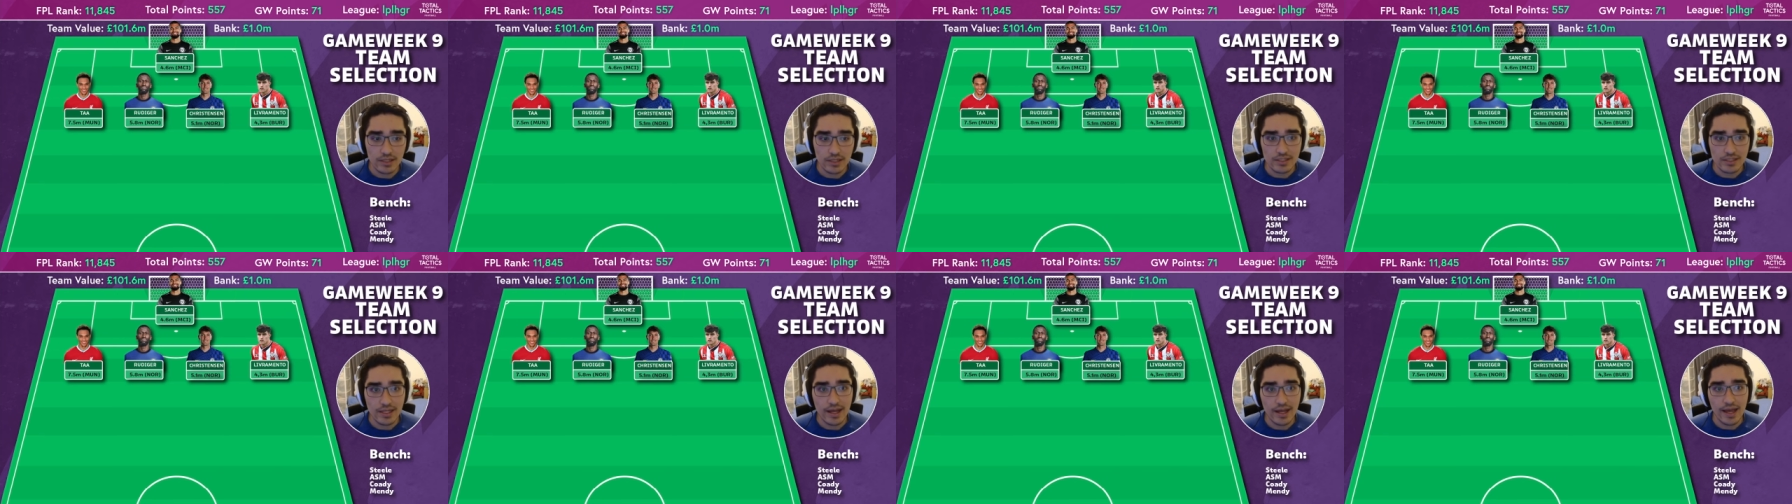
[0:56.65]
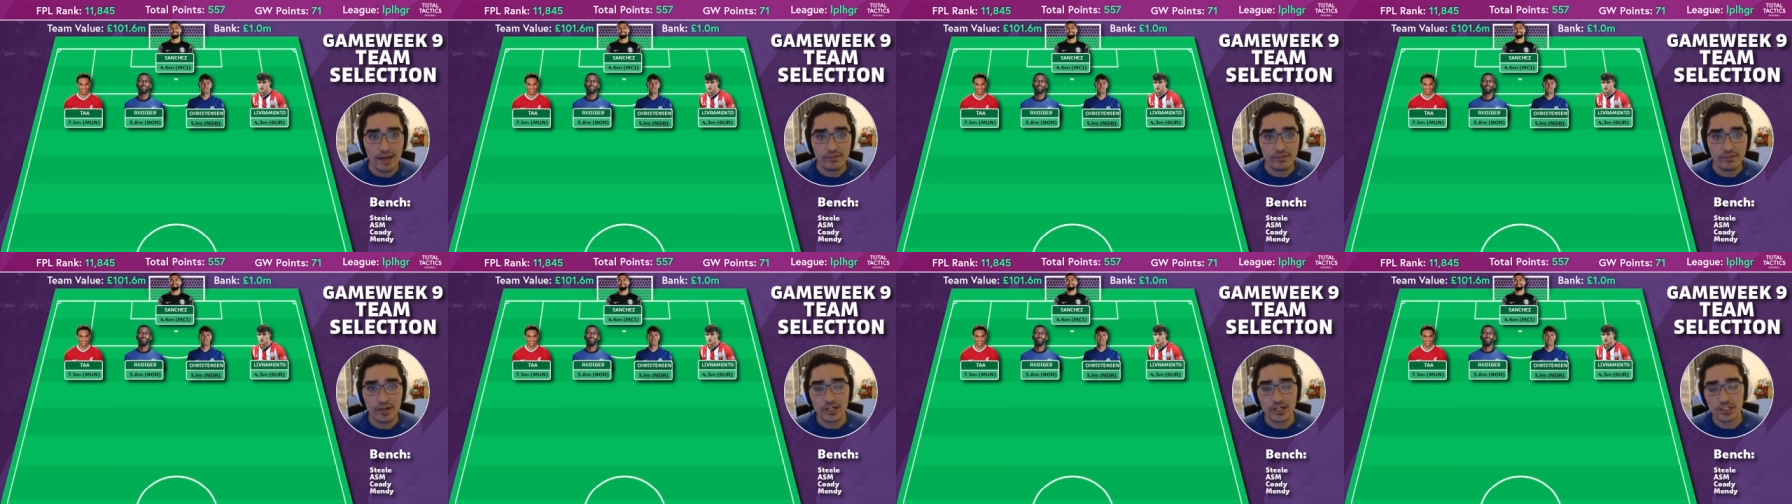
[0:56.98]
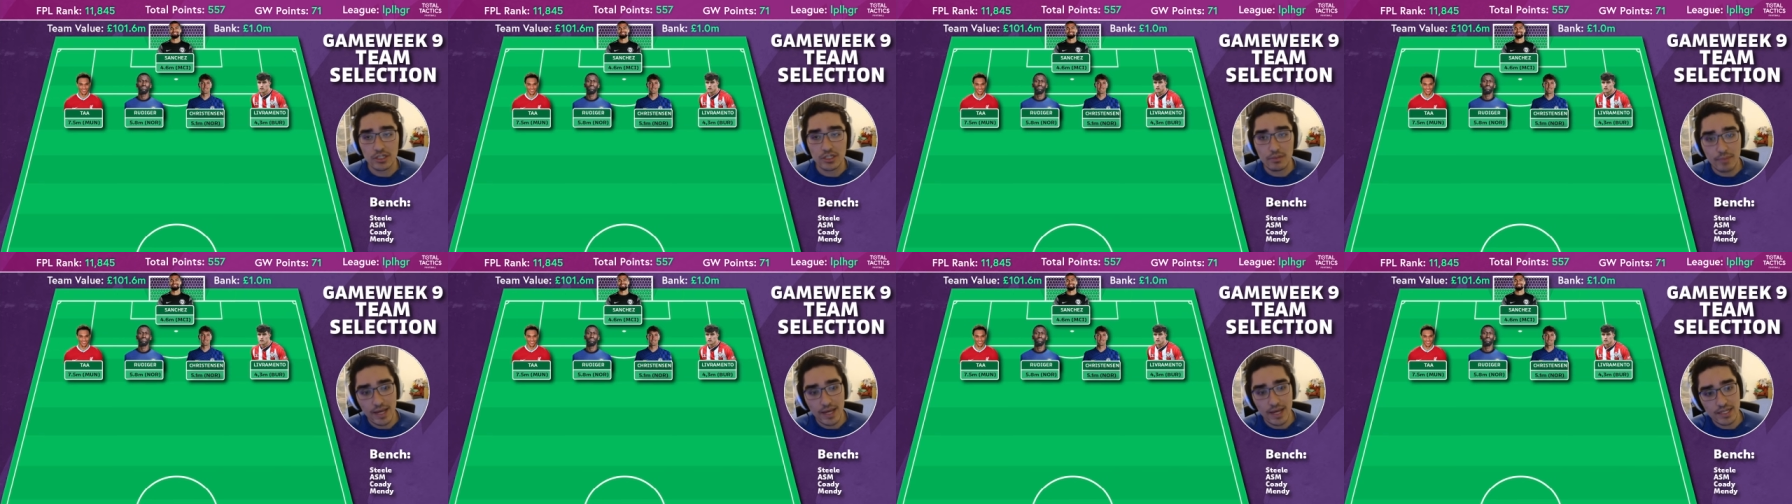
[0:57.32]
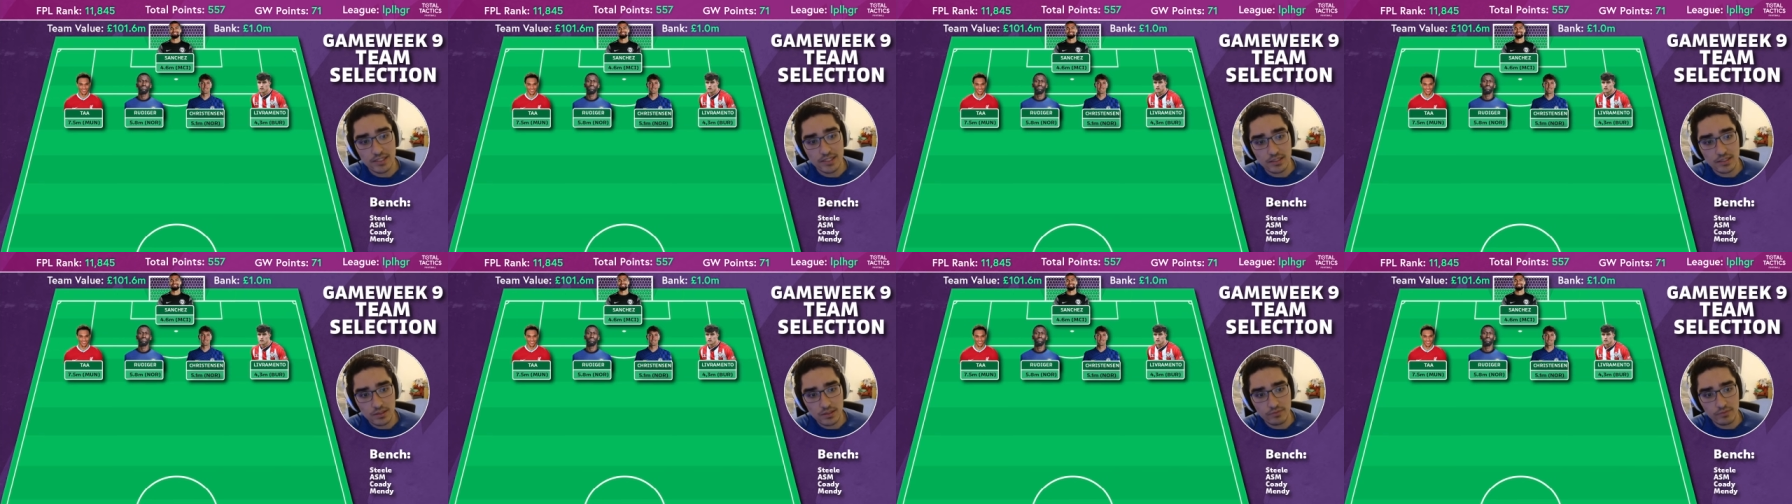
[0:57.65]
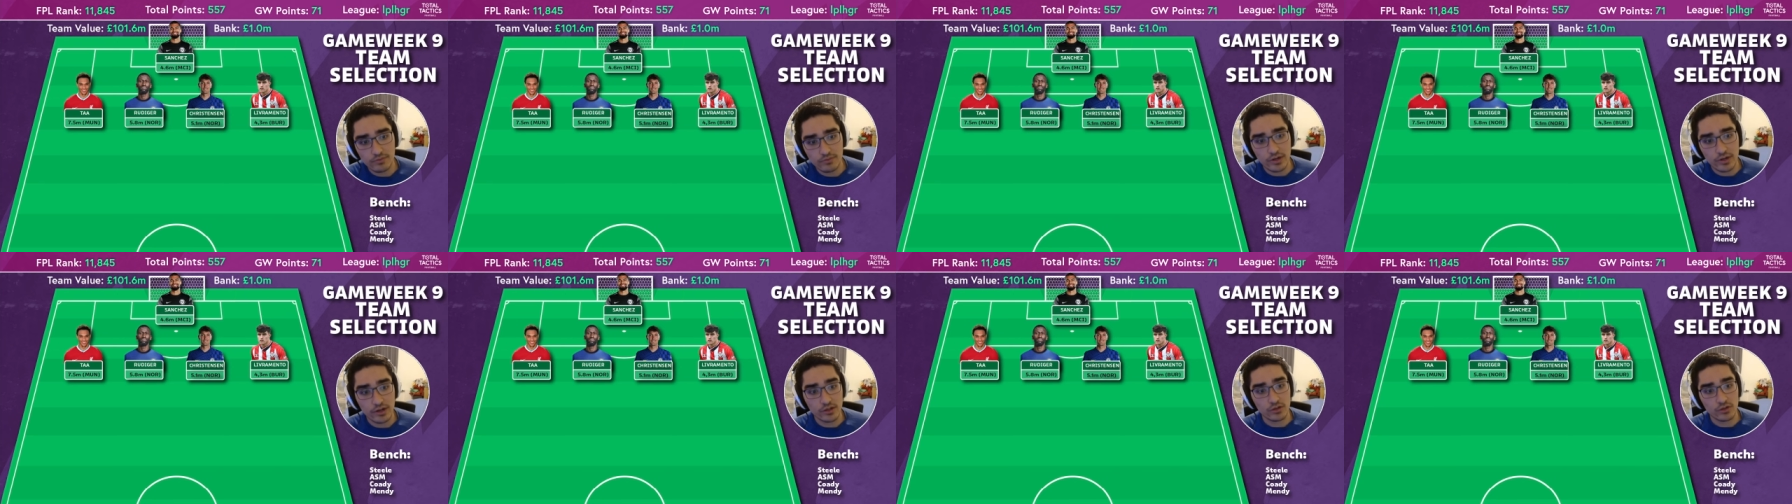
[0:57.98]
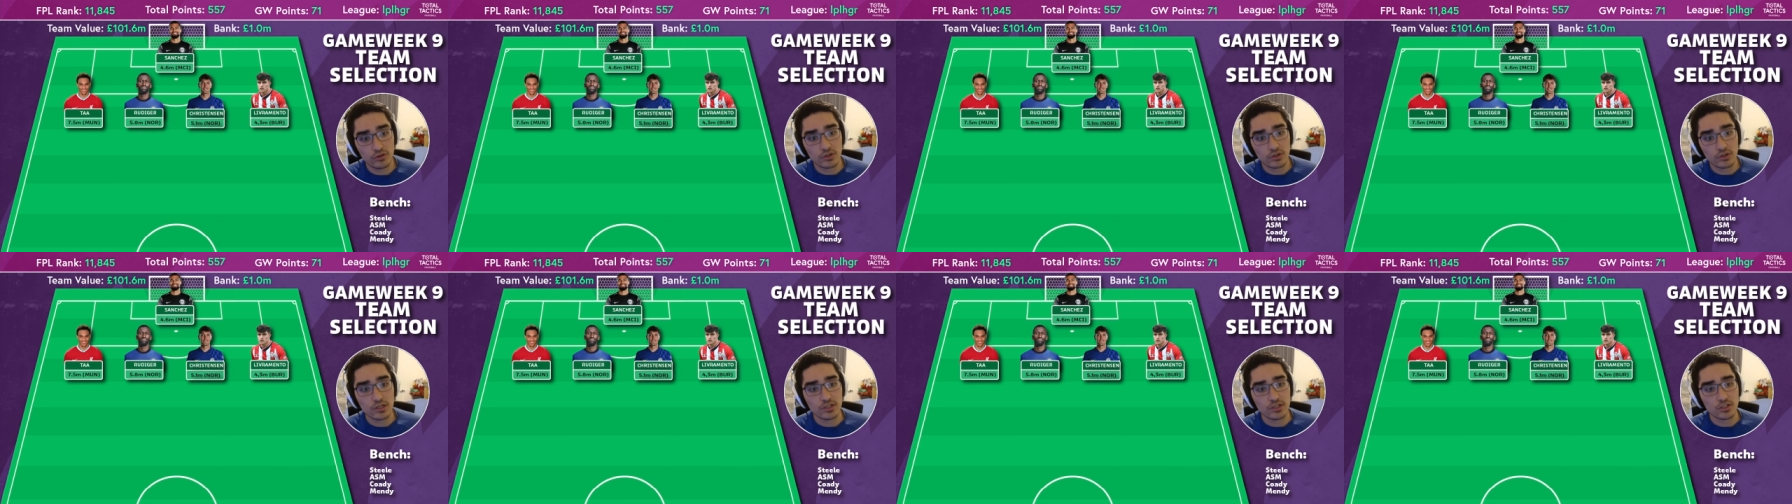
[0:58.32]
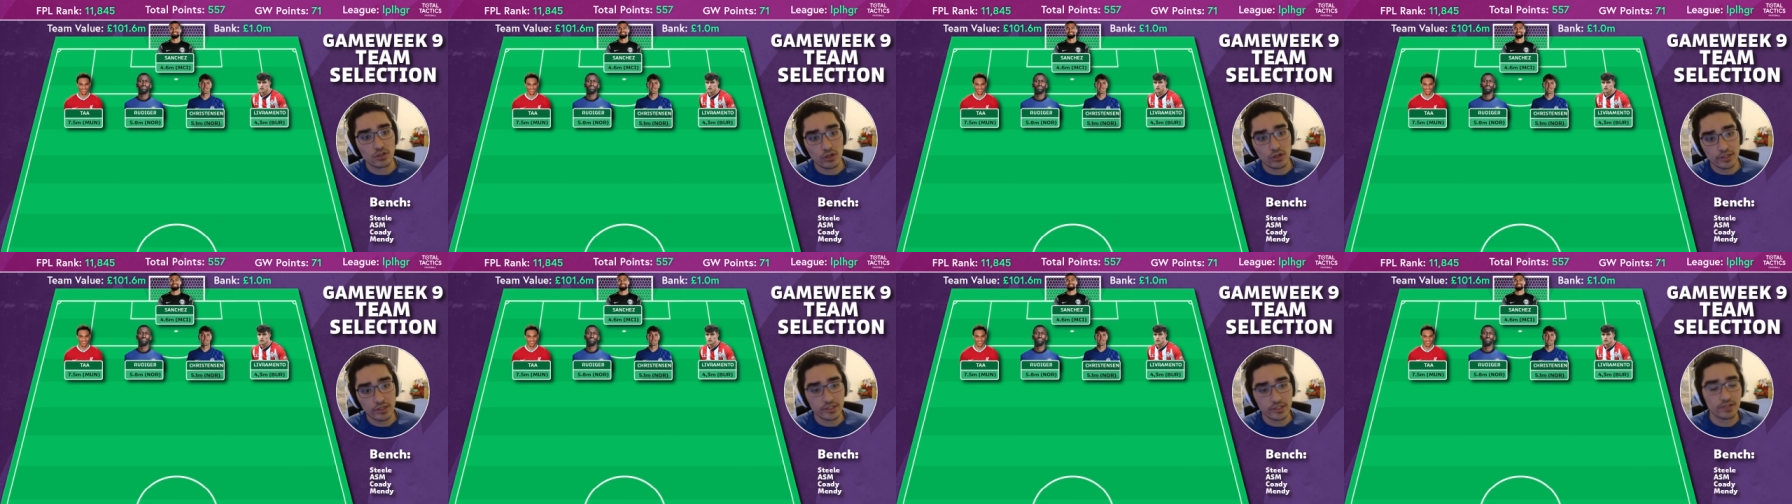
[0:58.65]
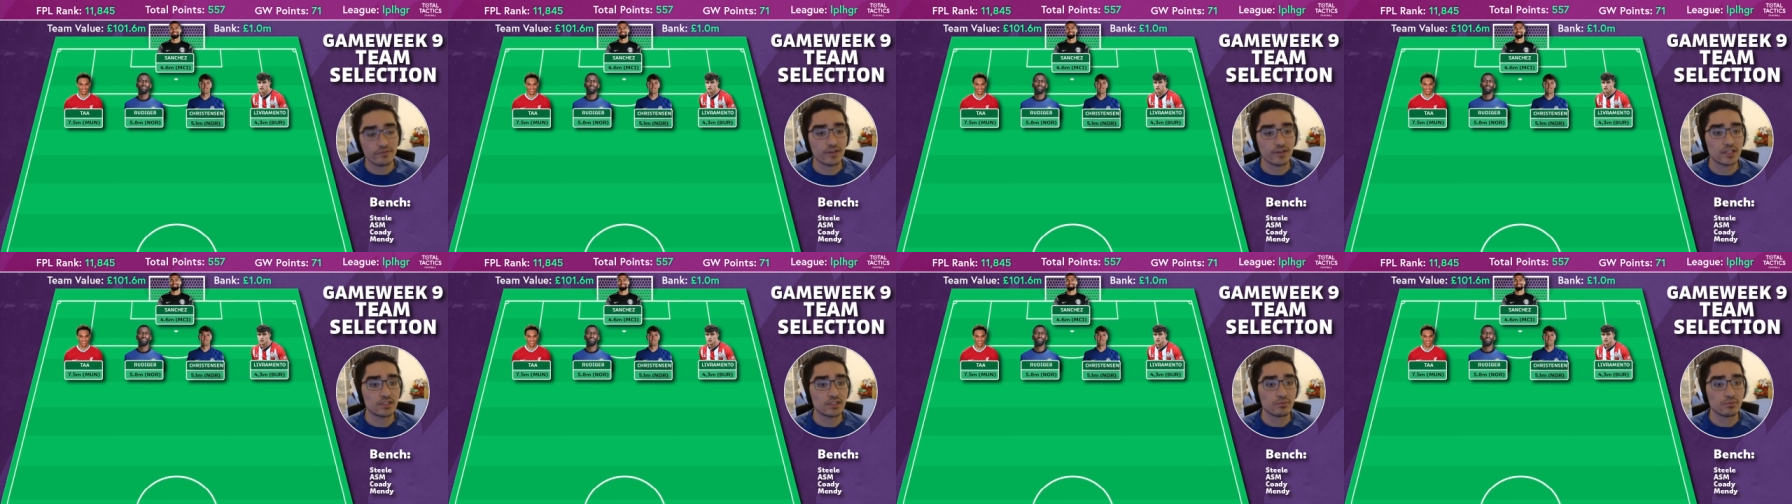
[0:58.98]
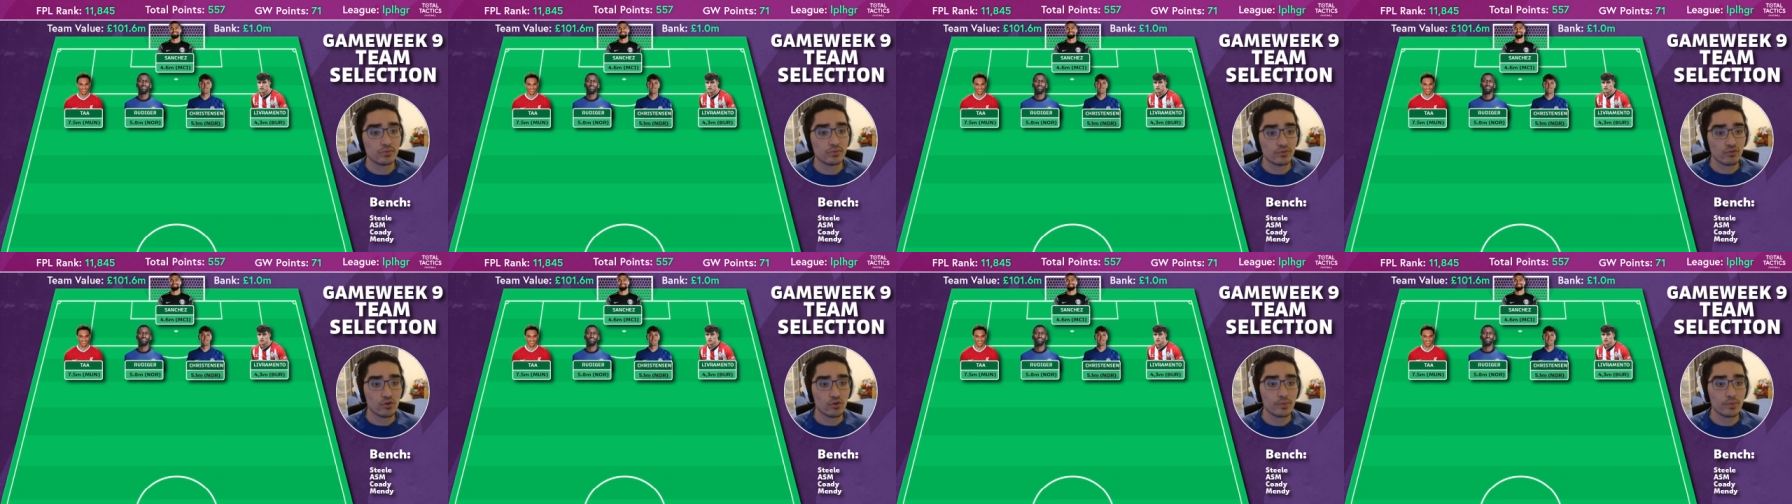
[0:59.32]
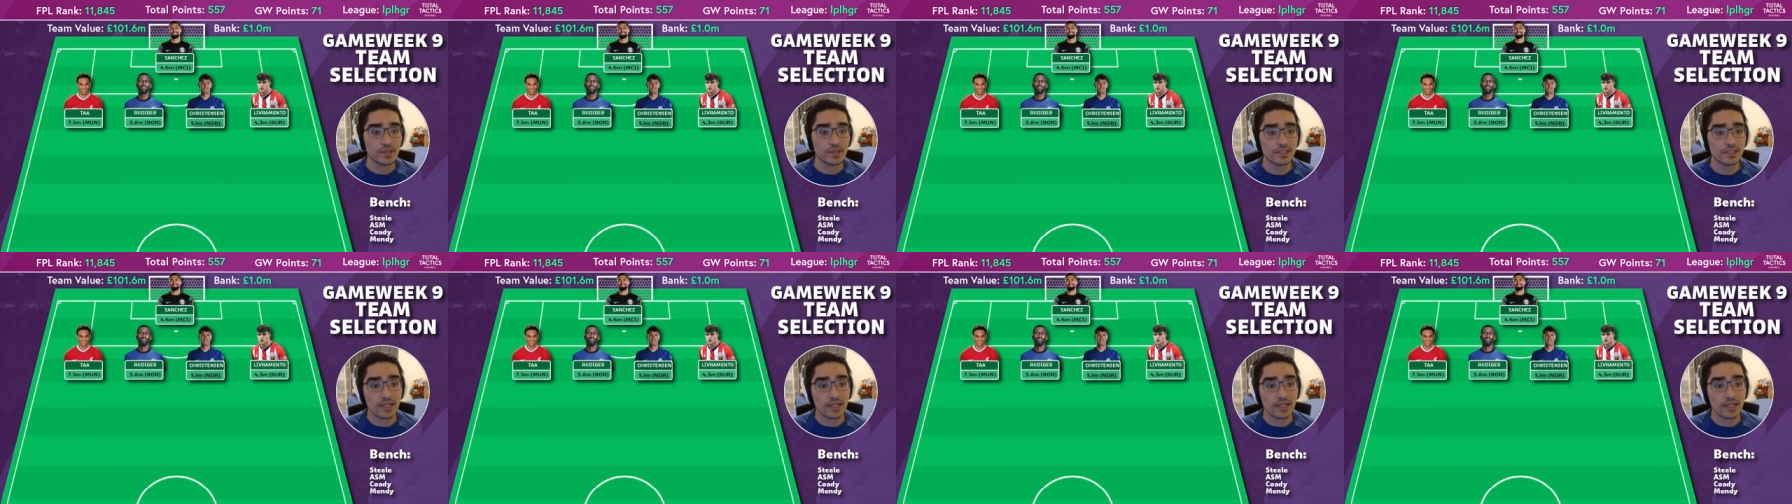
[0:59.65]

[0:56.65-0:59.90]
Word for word: has have actually amassed some very good, solid defensive performance